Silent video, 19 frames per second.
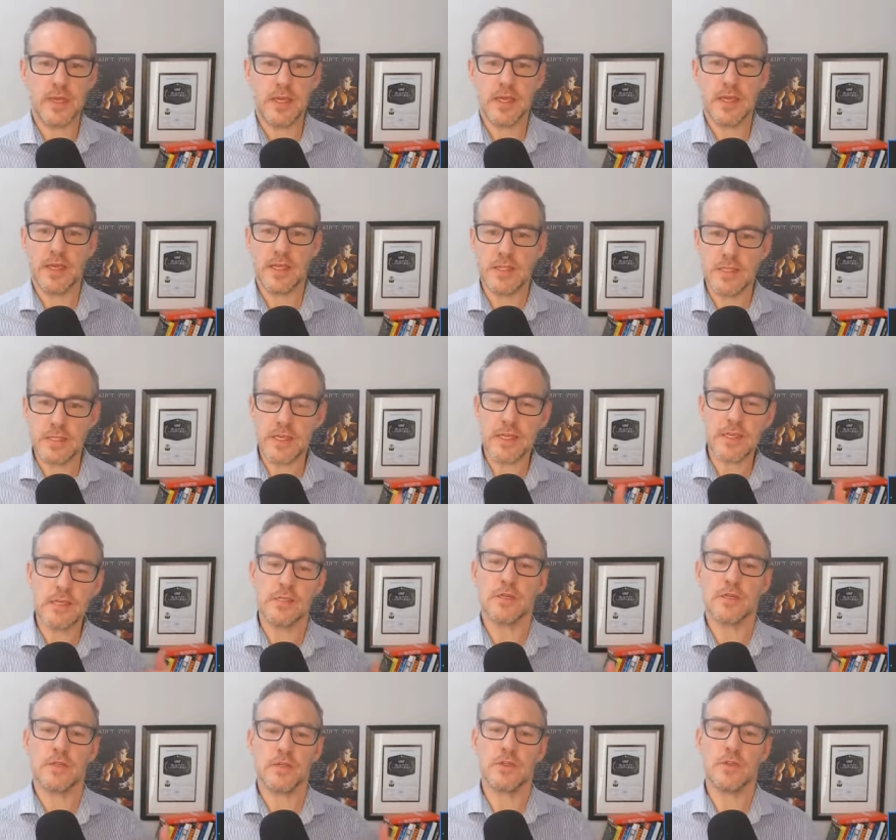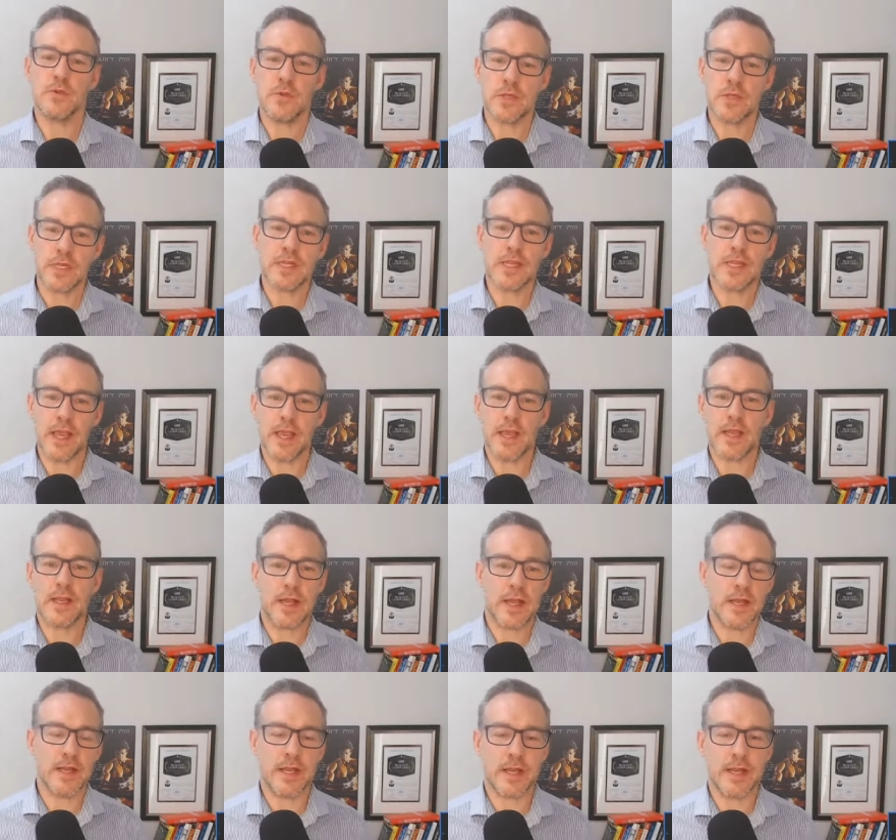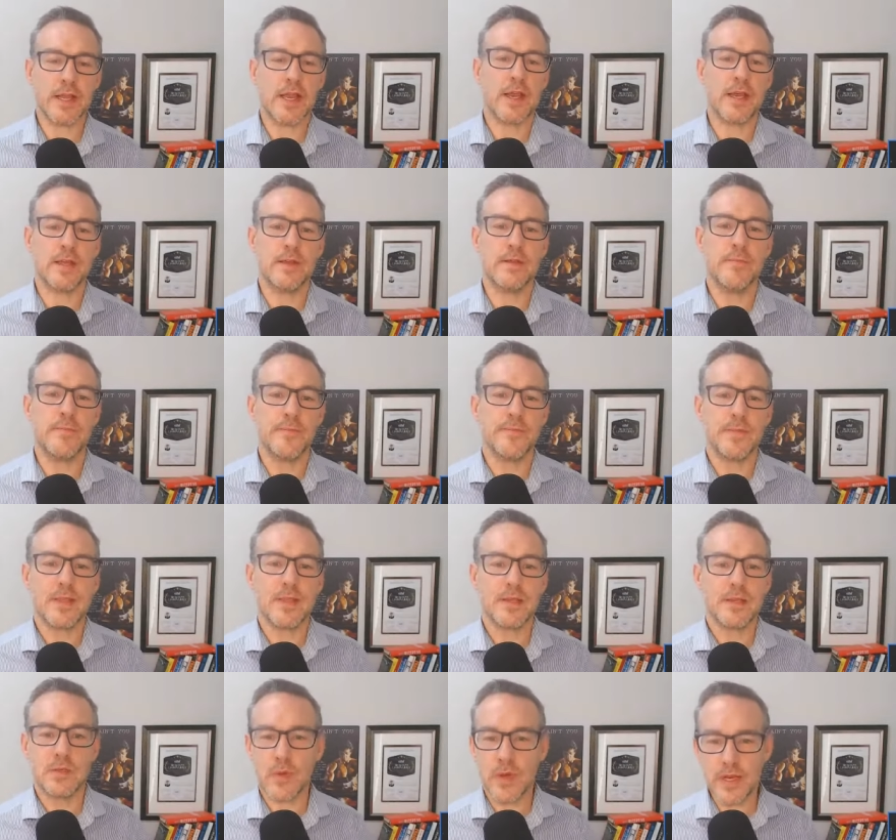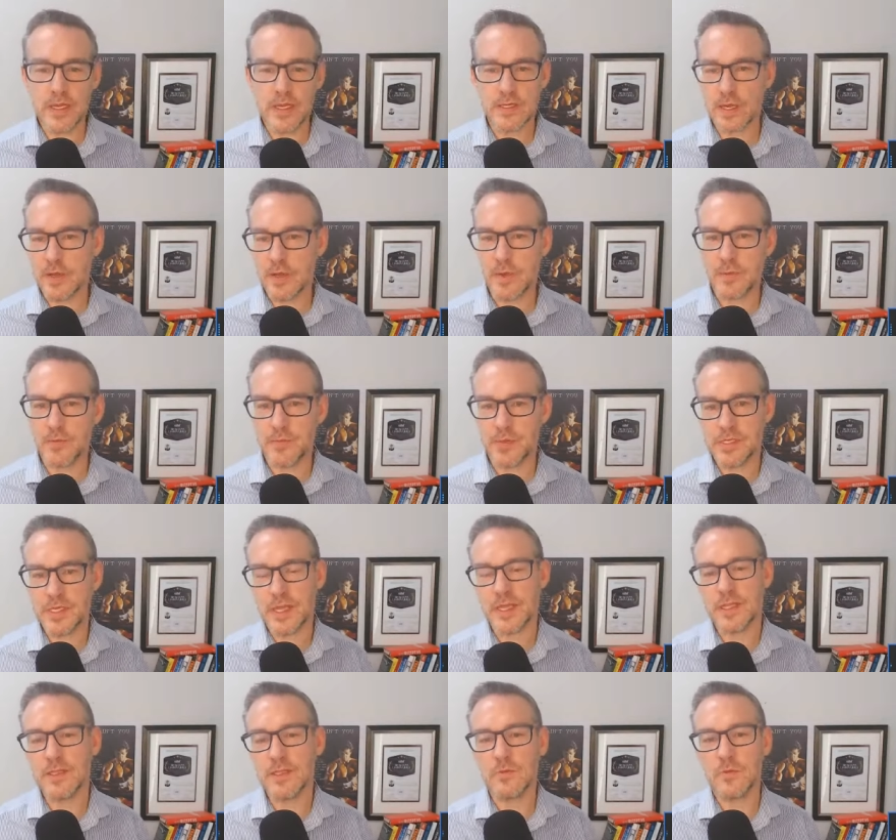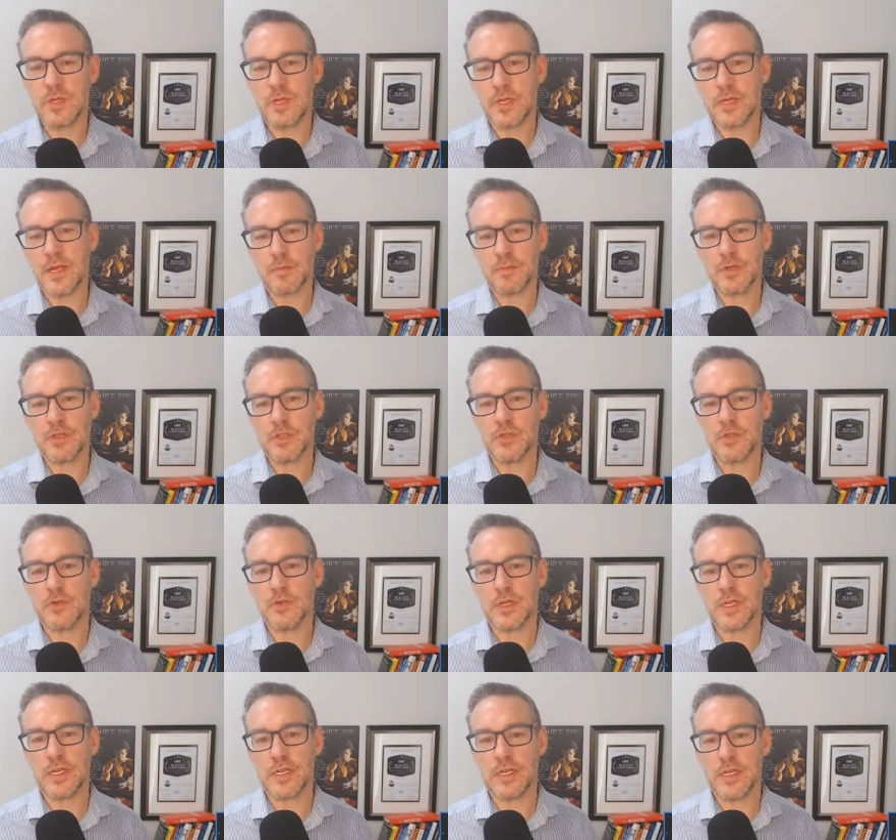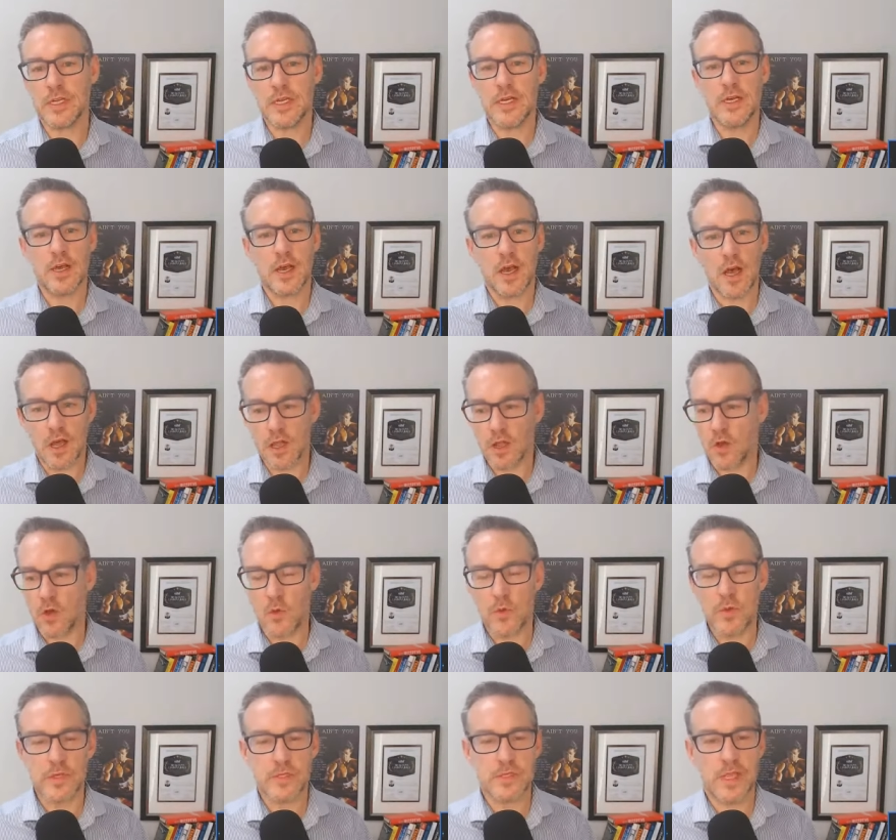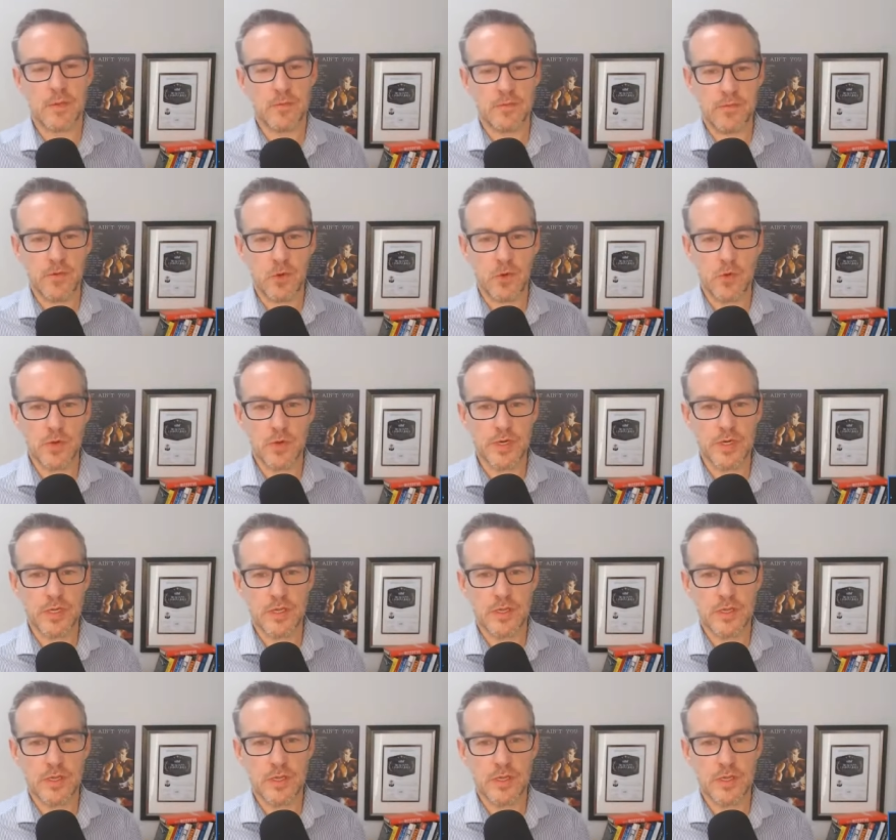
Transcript: It's easier to do it again and again. So anytime I'm presented with an opportunity, I'll always step forward.